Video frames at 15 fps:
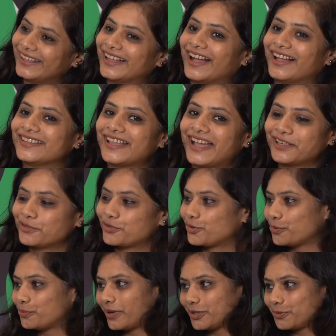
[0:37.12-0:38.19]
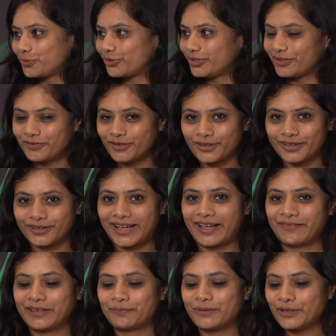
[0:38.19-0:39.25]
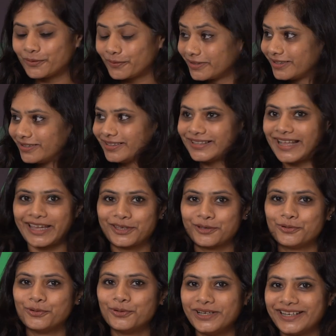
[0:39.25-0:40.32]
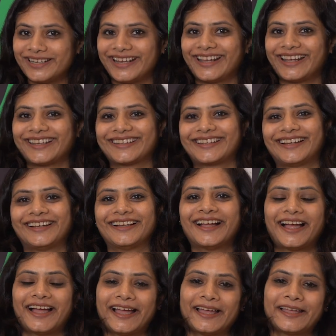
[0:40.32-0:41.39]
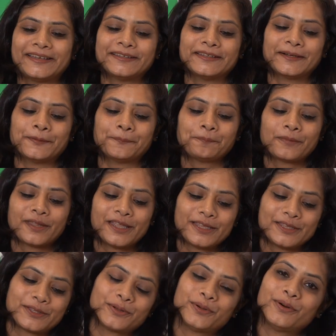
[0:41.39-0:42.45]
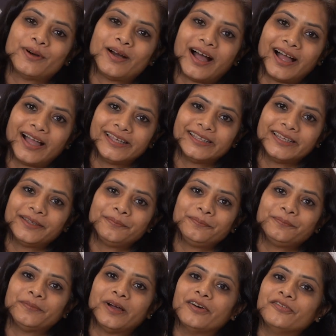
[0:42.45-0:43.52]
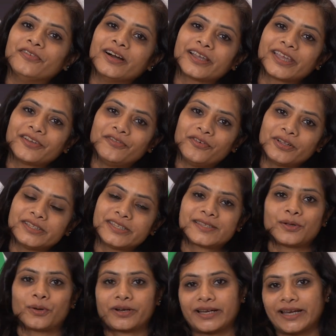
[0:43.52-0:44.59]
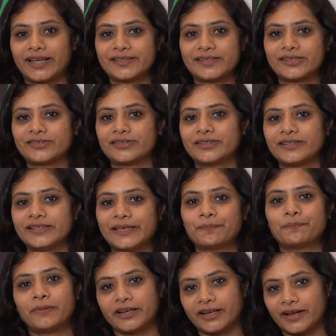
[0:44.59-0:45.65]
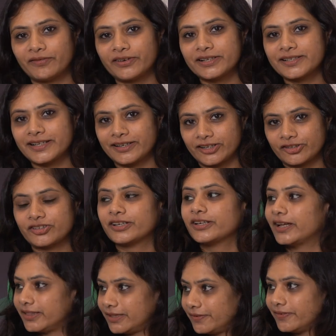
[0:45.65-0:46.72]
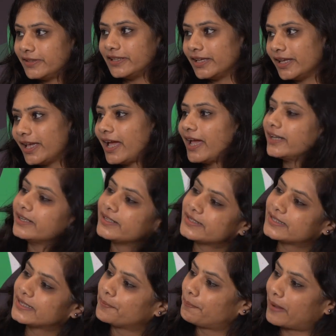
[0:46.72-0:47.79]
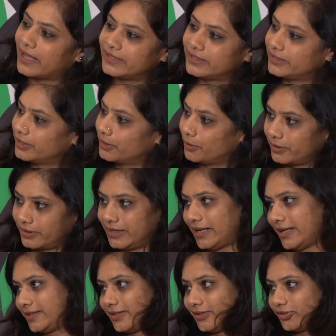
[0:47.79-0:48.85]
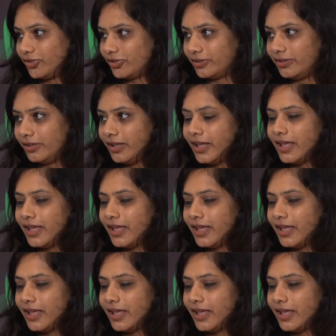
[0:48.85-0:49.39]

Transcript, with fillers: Yeah, thank you so much, Pooja, for having me over here. Thank you, Hulladek. And uh, so I am working for this organization named Paryavaran Sanrakshan Gatividhi, and it's a pan-India organization.